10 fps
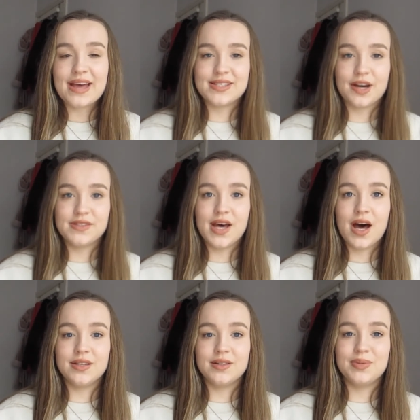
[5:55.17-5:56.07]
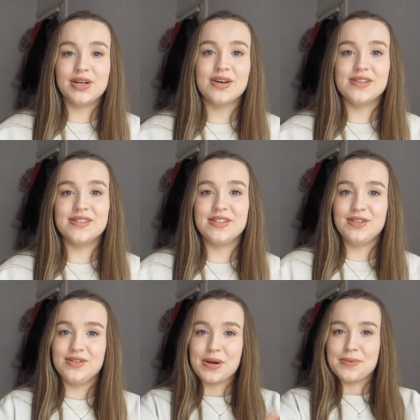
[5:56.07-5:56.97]
stuff done because
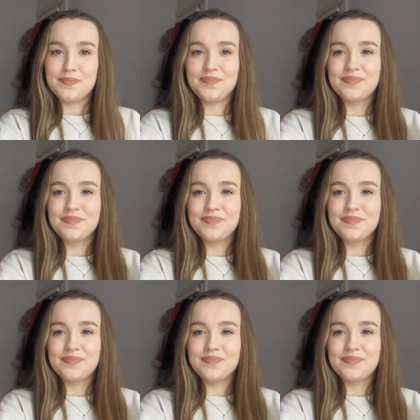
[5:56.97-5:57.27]
you don't,